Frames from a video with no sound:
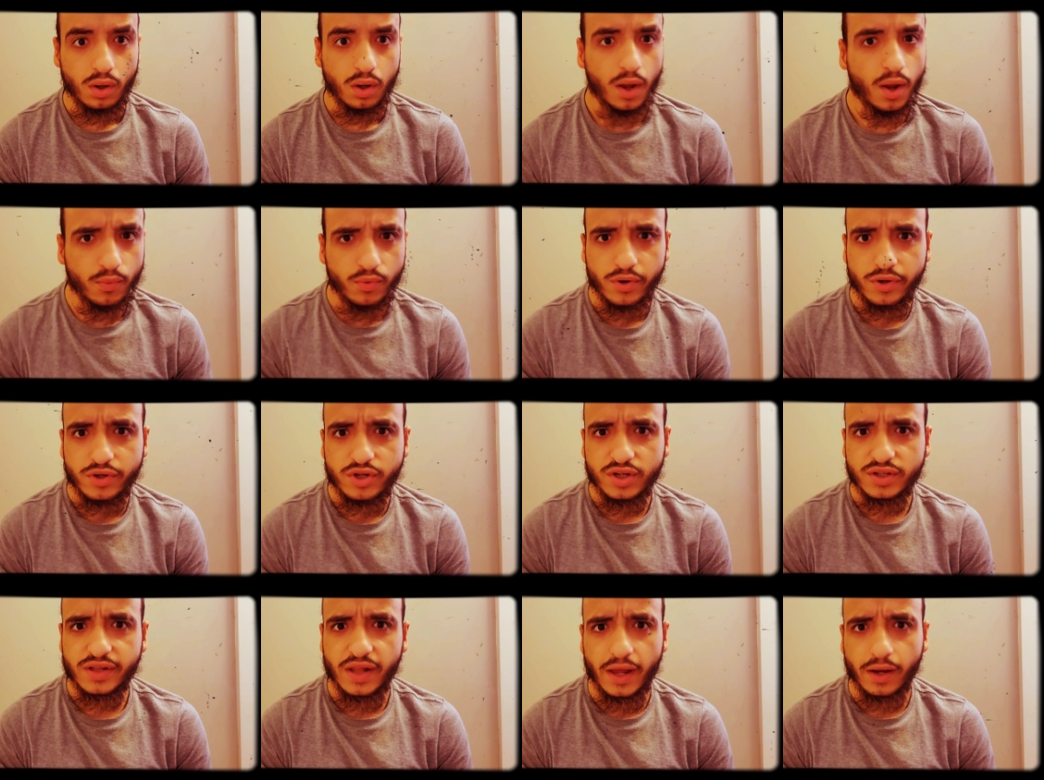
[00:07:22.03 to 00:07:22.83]
And we are
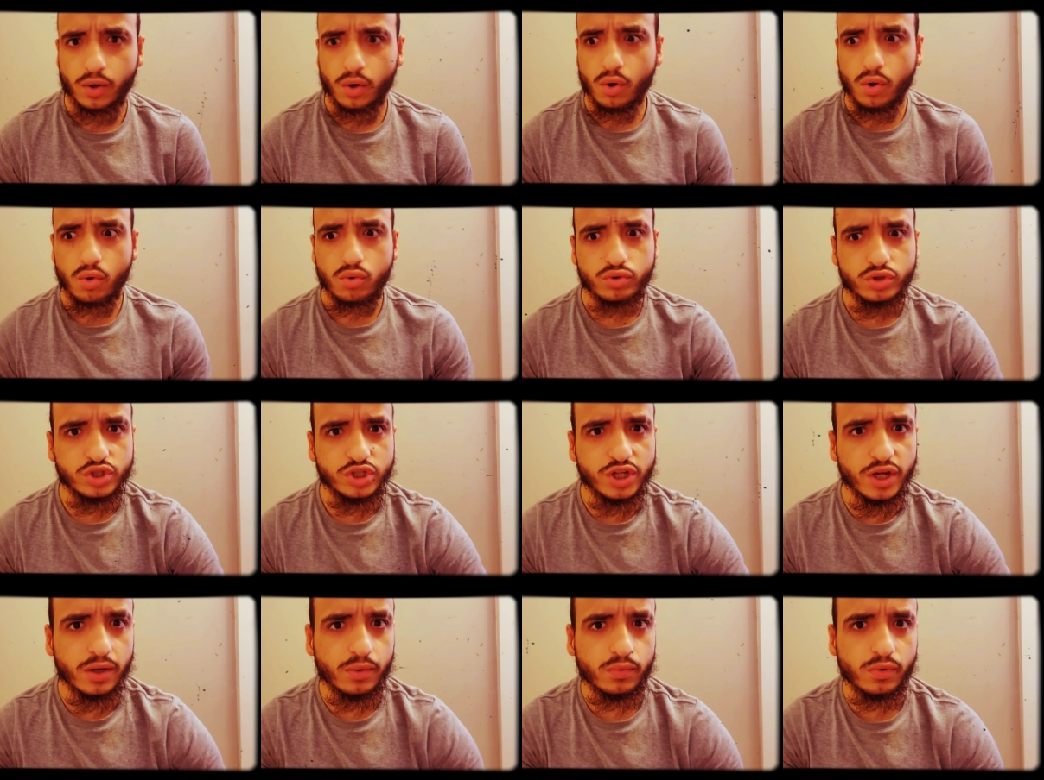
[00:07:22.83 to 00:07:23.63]
just like, oh
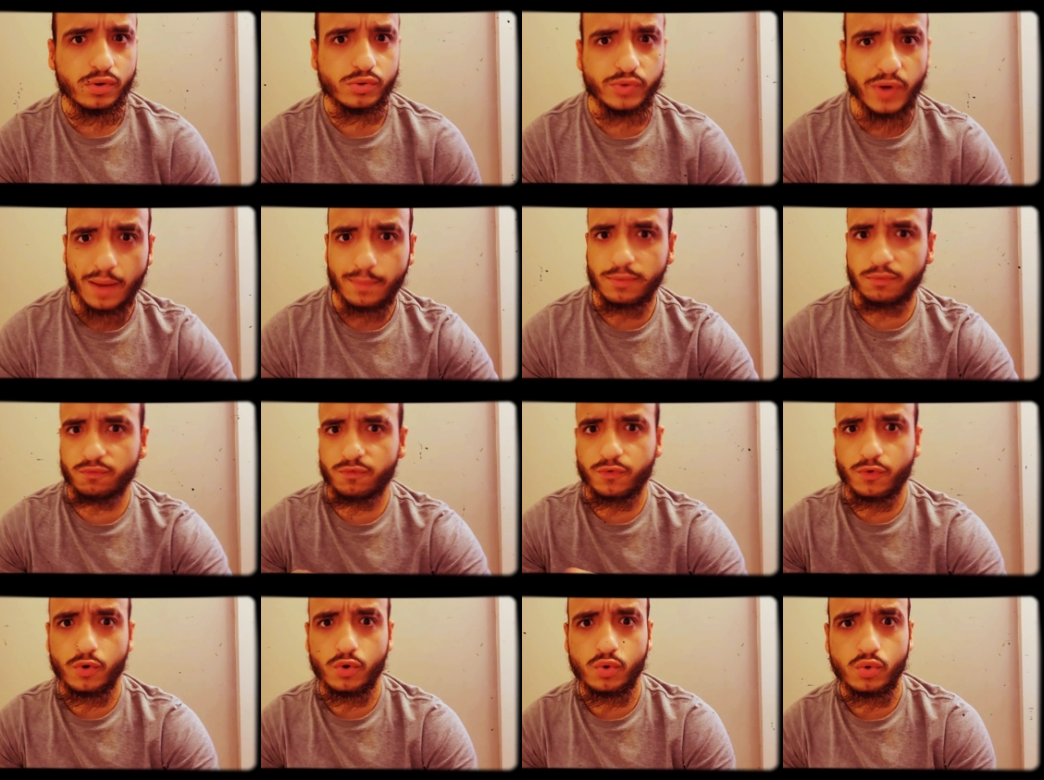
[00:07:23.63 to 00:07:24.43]
shit, we're grabbing
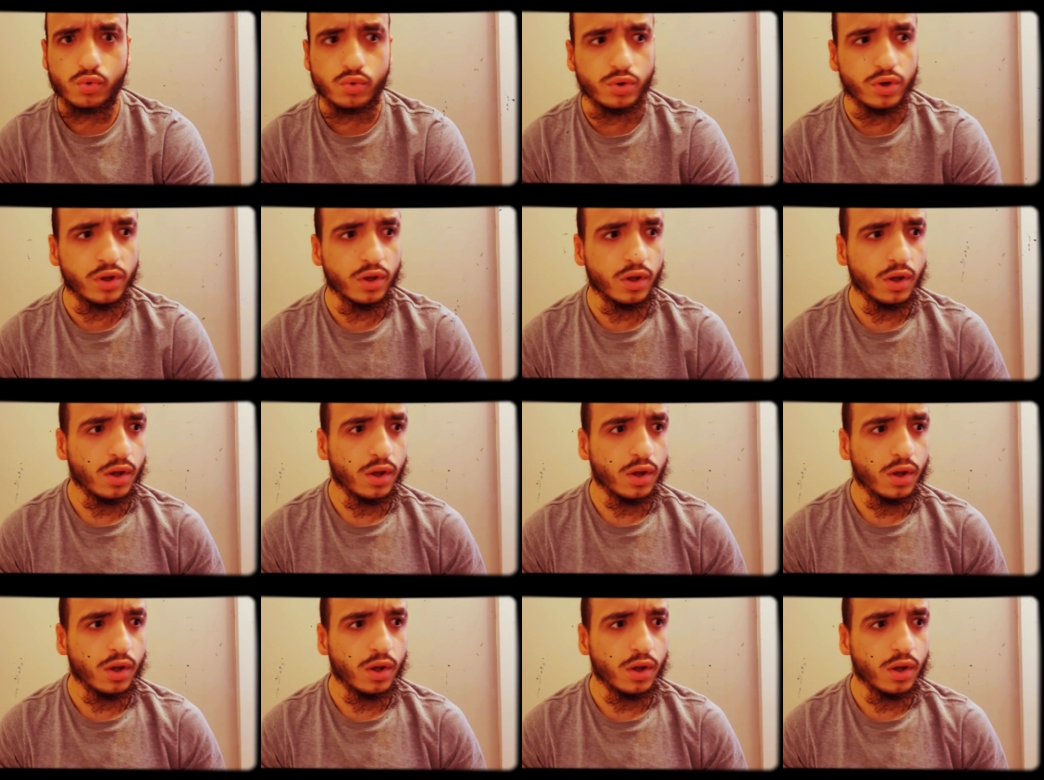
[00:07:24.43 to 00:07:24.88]
food